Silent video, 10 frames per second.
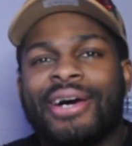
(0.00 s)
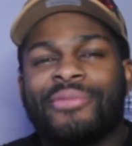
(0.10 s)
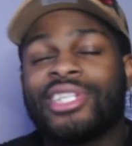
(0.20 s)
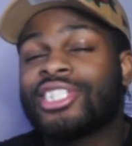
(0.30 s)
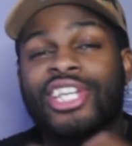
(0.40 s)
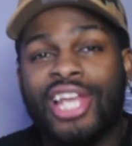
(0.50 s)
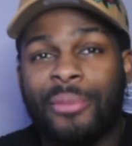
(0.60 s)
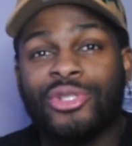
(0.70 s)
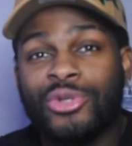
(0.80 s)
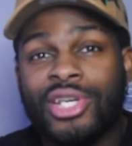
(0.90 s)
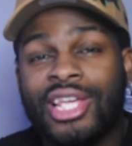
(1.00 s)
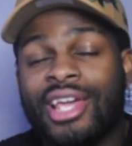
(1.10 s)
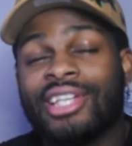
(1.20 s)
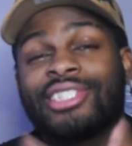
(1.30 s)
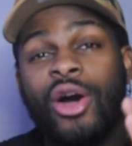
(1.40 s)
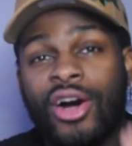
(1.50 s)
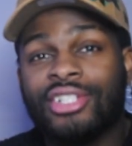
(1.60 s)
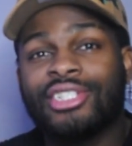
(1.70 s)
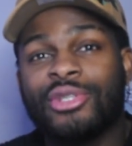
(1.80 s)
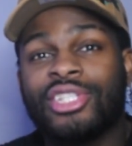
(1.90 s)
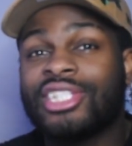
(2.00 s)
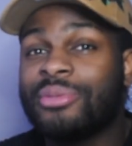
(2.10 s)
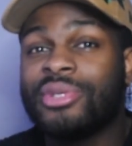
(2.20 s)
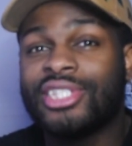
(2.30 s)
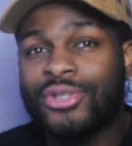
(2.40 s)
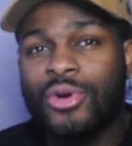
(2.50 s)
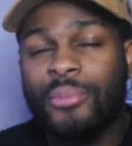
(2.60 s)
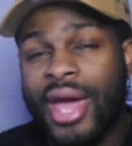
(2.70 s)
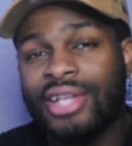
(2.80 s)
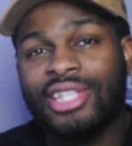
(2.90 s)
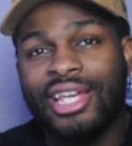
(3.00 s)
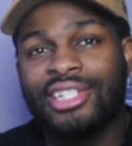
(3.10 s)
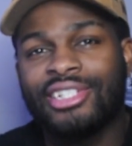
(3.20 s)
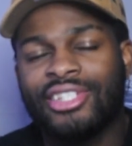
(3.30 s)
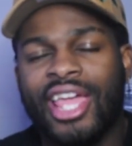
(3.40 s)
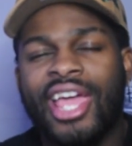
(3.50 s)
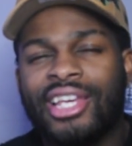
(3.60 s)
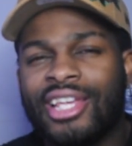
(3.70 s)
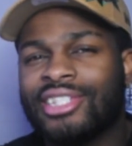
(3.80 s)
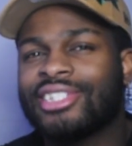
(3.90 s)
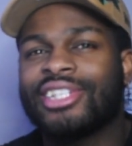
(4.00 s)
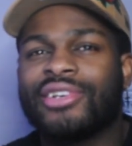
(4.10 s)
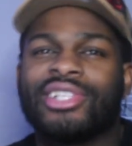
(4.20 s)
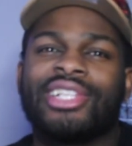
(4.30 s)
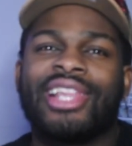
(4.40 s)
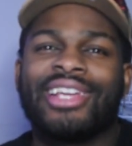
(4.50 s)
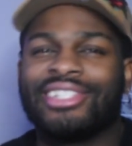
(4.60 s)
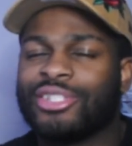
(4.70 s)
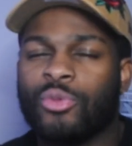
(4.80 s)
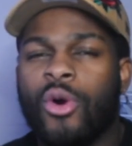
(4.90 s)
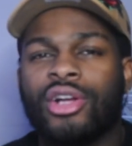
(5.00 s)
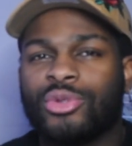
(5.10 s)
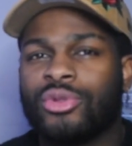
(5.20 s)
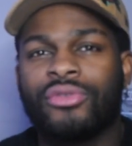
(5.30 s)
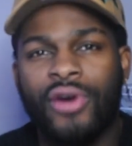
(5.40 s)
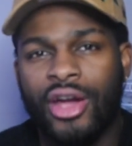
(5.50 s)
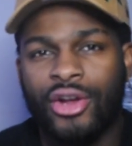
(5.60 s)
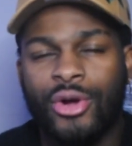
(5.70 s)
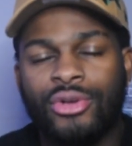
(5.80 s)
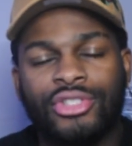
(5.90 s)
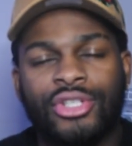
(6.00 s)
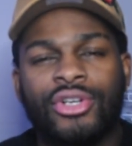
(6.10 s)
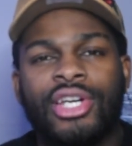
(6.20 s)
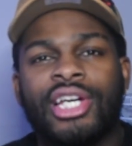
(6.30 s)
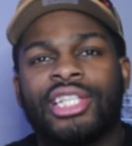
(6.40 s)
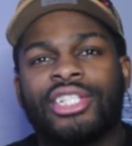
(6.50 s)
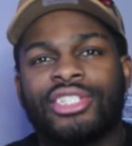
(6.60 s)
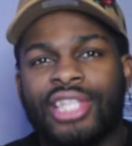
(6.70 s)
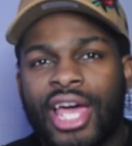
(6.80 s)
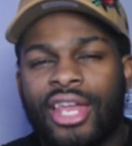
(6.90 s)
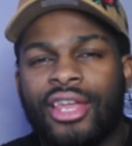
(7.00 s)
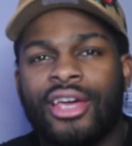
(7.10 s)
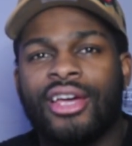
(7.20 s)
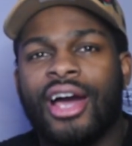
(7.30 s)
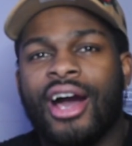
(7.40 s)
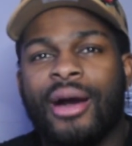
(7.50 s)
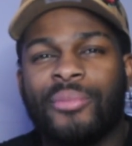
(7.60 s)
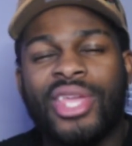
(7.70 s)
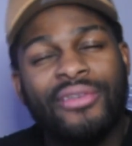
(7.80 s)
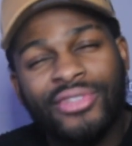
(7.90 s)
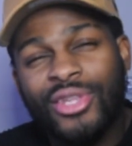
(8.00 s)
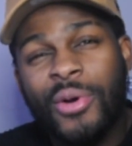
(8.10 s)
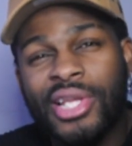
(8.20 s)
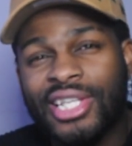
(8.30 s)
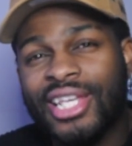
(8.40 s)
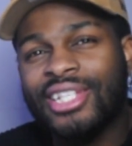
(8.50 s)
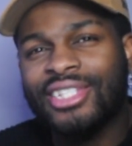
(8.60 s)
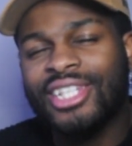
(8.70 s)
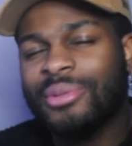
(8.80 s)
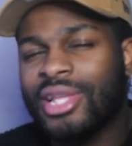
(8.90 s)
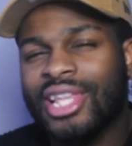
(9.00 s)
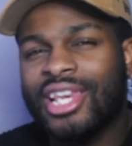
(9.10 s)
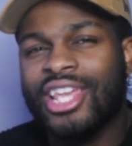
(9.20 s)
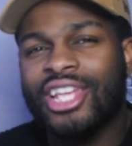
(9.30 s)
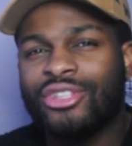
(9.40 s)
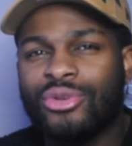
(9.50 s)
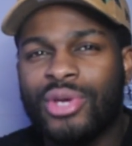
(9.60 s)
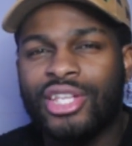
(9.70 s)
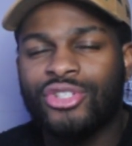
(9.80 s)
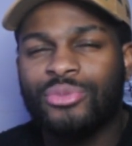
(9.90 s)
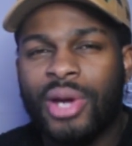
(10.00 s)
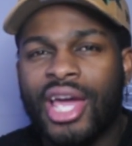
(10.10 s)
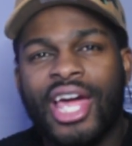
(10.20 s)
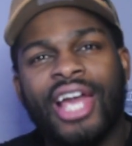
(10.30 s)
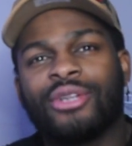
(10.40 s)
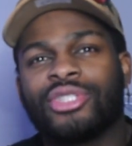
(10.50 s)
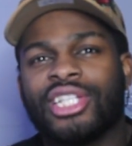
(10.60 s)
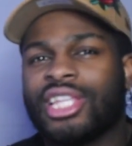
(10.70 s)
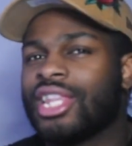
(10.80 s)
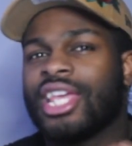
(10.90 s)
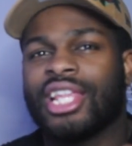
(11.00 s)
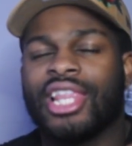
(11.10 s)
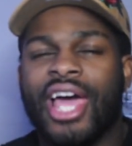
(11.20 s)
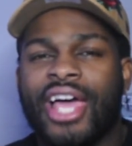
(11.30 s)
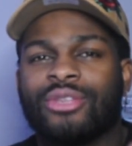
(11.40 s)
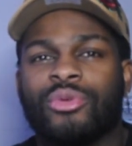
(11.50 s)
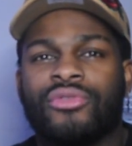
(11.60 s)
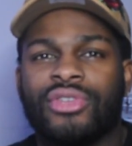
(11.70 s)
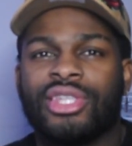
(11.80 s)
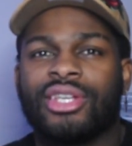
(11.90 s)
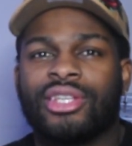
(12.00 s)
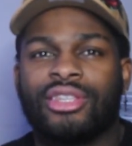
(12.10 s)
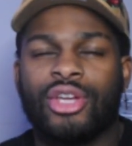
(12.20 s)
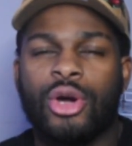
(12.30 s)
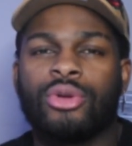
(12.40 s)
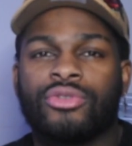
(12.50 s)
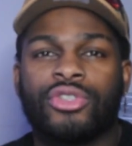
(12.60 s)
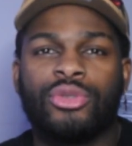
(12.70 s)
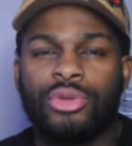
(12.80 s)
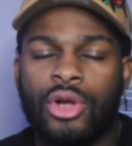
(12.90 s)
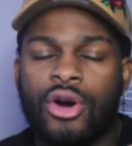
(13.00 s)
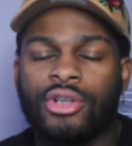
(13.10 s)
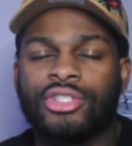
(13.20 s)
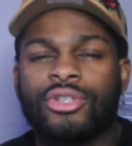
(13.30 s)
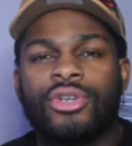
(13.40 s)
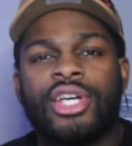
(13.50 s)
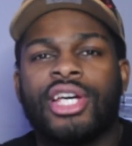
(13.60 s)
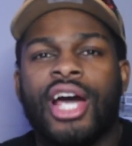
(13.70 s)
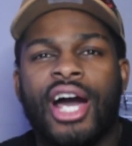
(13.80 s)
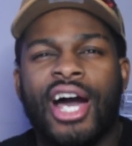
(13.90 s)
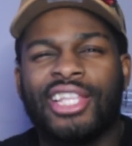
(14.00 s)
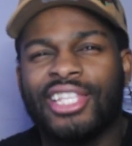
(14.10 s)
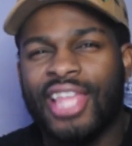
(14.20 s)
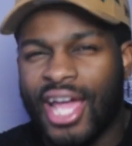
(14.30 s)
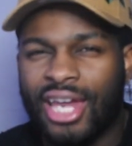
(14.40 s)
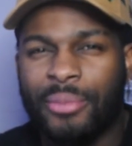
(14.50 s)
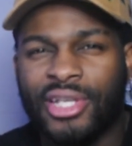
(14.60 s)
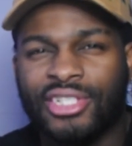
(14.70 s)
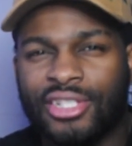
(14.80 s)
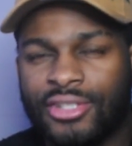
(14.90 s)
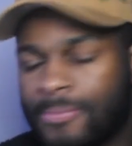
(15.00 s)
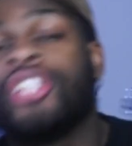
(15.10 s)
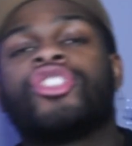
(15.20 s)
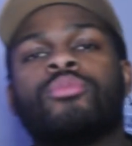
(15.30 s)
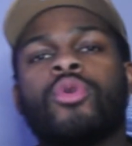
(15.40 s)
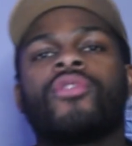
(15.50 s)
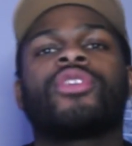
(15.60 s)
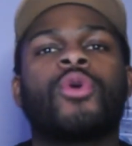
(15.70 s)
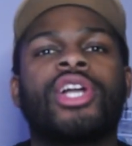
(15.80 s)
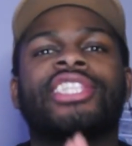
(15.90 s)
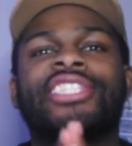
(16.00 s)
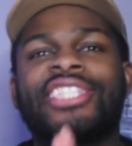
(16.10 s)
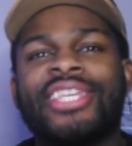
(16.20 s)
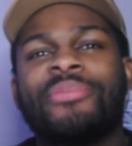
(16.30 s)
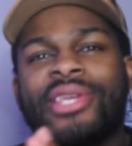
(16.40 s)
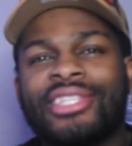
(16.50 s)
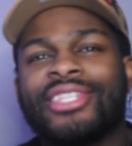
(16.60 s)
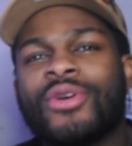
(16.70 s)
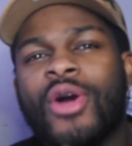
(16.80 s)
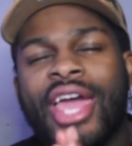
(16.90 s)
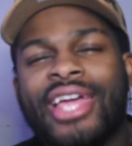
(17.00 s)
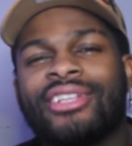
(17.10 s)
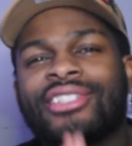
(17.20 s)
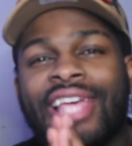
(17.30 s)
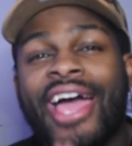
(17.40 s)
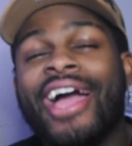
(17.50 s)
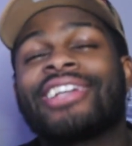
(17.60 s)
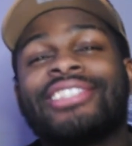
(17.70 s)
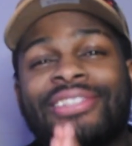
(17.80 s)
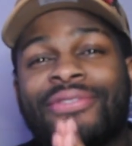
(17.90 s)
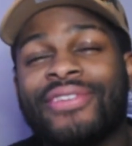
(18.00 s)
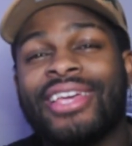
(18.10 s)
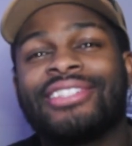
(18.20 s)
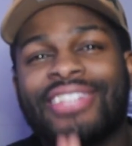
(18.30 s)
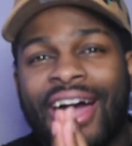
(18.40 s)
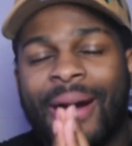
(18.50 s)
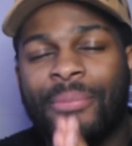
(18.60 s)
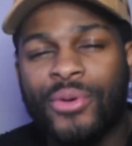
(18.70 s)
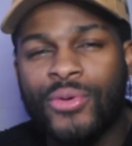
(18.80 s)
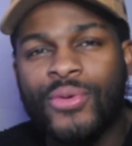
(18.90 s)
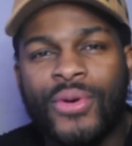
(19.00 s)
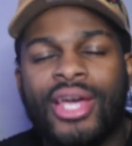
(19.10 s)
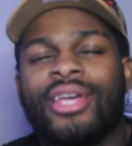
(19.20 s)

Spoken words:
This is a good opportunity because also the CP0 masked agents can't necessarily like just walk through the fire ghost. So there's that. Even though it did seem like they didn't get too injured by it, I don't think that they can last within the ghost for too long. So I think that kind of makes sense. So moving on, the CP0 agents actually face Apu.